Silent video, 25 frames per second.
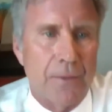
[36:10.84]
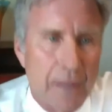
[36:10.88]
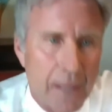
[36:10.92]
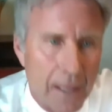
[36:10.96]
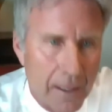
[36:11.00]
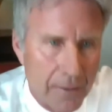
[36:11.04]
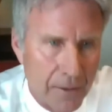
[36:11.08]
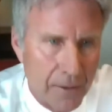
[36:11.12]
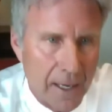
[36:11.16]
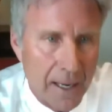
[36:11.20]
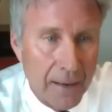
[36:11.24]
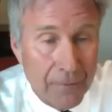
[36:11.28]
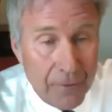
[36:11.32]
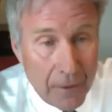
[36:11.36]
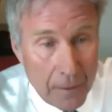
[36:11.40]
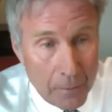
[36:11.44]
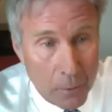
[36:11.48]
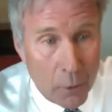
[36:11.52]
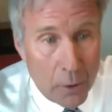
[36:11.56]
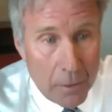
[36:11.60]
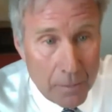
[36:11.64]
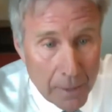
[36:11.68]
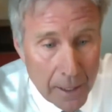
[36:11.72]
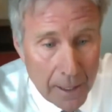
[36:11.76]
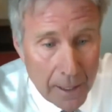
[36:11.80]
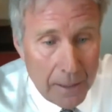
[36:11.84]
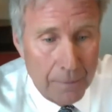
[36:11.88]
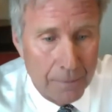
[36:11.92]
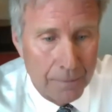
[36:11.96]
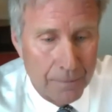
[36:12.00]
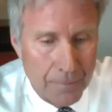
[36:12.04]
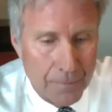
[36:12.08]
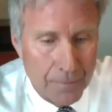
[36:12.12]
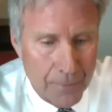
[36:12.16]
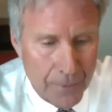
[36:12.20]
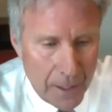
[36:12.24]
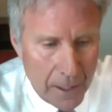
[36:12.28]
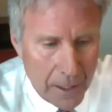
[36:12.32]
Amphi board made
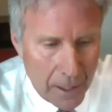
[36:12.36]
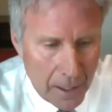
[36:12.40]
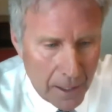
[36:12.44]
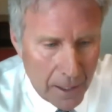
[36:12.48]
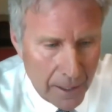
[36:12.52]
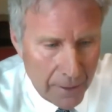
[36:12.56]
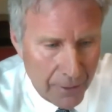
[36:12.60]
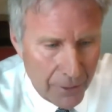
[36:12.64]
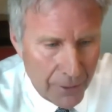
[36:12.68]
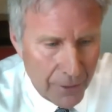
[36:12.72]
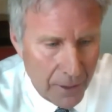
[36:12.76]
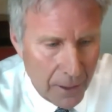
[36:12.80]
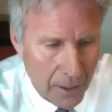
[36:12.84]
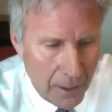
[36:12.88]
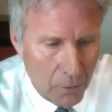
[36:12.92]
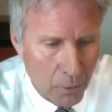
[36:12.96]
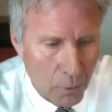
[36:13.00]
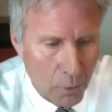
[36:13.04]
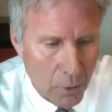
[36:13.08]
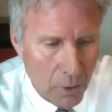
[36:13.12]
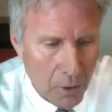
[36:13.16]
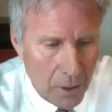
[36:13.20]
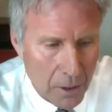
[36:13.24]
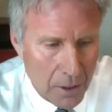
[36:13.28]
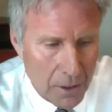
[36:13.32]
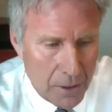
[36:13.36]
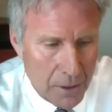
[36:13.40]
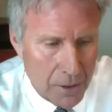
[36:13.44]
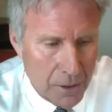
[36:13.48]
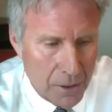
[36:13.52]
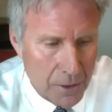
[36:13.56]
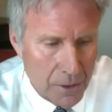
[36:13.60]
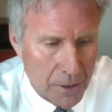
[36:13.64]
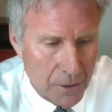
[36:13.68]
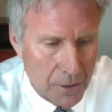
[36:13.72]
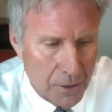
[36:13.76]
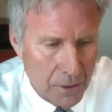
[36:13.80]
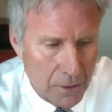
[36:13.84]
that I think
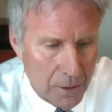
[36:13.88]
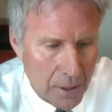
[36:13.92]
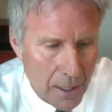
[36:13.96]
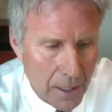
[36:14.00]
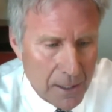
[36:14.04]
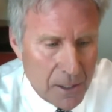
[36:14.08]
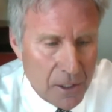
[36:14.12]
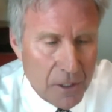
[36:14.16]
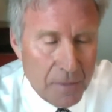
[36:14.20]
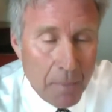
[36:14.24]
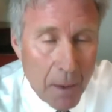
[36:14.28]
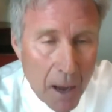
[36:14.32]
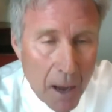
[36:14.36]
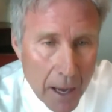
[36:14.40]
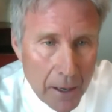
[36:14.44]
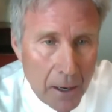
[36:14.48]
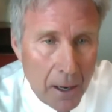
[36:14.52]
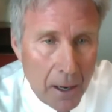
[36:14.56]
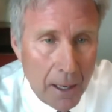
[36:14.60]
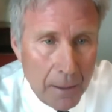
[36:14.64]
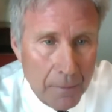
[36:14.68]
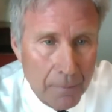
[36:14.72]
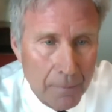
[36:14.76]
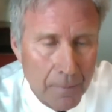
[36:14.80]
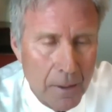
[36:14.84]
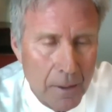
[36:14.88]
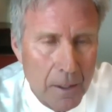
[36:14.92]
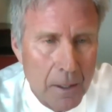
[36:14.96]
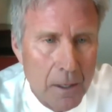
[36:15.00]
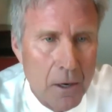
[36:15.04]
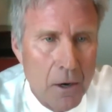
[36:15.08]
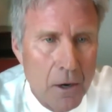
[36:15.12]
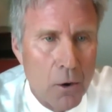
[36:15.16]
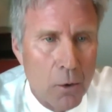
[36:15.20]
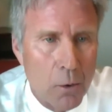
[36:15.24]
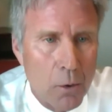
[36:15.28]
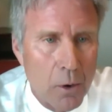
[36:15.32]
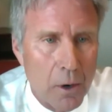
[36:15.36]
was spot on
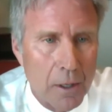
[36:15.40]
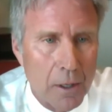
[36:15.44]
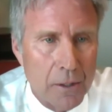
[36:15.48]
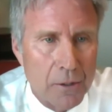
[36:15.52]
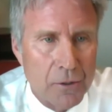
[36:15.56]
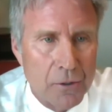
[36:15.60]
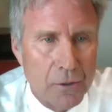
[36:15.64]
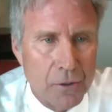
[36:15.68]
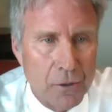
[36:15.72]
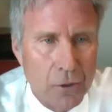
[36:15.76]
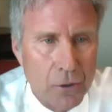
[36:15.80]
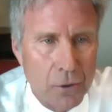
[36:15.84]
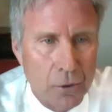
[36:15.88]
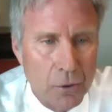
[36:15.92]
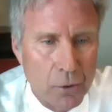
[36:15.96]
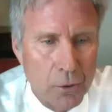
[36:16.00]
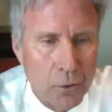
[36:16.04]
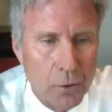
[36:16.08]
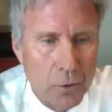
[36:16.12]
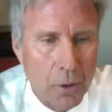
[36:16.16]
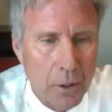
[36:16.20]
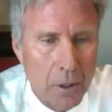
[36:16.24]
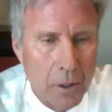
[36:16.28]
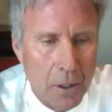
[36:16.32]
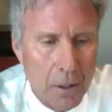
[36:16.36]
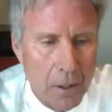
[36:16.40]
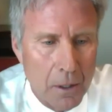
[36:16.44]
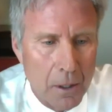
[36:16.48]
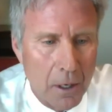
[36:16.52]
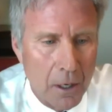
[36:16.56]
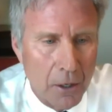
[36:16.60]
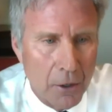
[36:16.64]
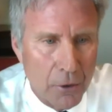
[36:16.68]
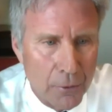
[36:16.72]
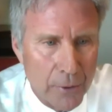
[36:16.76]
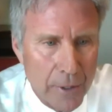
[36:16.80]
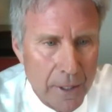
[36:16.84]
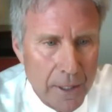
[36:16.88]
was to
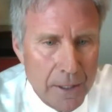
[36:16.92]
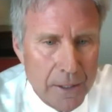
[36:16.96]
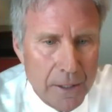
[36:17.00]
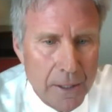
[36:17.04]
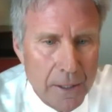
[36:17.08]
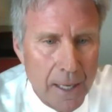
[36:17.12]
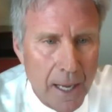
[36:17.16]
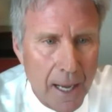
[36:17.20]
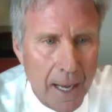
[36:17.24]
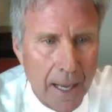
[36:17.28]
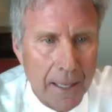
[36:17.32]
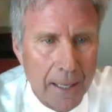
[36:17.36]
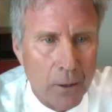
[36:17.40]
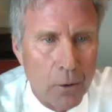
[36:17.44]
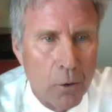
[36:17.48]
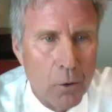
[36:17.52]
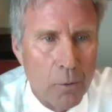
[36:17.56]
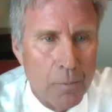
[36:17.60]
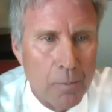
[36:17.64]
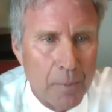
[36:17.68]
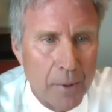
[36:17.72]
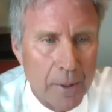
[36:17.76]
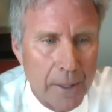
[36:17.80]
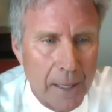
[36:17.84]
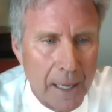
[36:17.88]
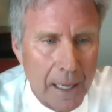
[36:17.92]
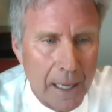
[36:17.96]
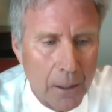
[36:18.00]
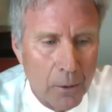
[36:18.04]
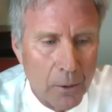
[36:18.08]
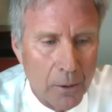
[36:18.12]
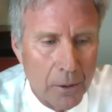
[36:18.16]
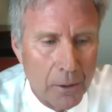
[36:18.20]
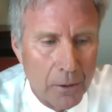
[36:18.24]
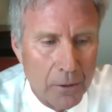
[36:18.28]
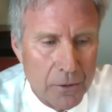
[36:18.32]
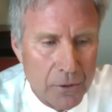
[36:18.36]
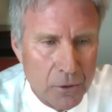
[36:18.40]
agree to not open
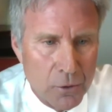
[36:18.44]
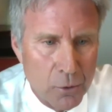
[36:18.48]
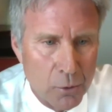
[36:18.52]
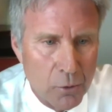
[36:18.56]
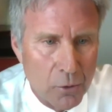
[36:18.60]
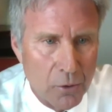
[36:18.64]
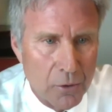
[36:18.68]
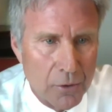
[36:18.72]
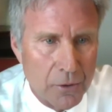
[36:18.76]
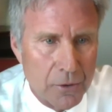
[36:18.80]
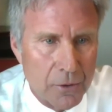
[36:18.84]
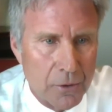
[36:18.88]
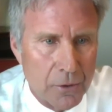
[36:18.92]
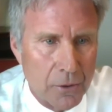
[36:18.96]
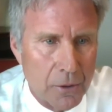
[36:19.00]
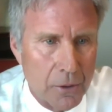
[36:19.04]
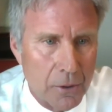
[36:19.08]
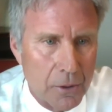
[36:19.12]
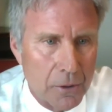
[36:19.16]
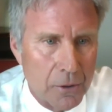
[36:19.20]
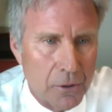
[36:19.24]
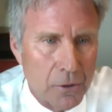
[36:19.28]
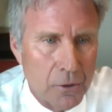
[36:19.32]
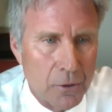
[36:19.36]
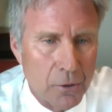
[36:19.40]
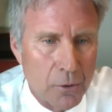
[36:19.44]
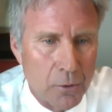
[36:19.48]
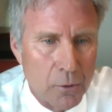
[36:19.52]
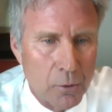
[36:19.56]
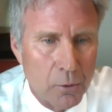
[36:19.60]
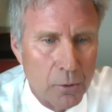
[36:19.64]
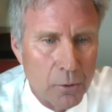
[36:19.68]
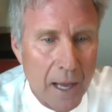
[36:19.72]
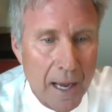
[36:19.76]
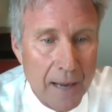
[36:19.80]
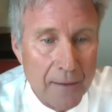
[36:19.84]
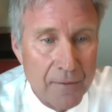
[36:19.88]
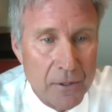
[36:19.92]
our schools to
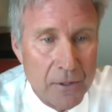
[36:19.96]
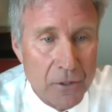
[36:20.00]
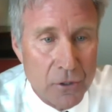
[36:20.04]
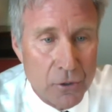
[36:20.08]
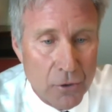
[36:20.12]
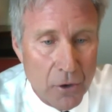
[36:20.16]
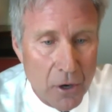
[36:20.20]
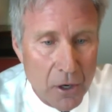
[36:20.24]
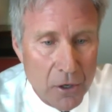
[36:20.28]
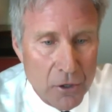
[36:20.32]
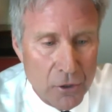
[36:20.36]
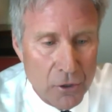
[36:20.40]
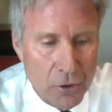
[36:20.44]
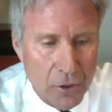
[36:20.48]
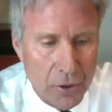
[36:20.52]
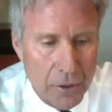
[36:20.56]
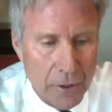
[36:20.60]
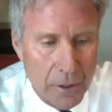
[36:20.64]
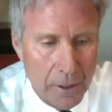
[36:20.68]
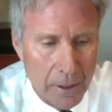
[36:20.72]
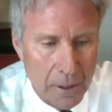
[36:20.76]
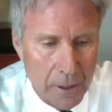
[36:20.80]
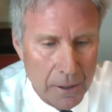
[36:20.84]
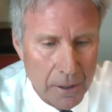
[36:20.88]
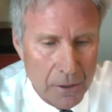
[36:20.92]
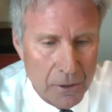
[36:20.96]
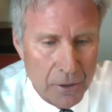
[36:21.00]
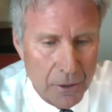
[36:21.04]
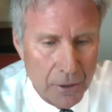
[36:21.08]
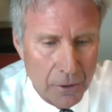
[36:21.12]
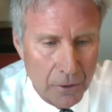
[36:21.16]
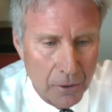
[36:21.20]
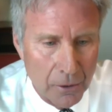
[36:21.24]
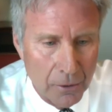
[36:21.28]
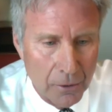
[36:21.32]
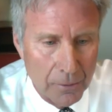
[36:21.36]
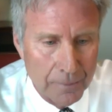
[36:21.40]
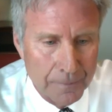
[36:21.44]
live instruction
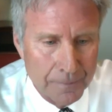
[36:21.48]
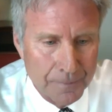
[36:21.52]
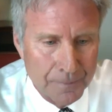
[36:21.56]
until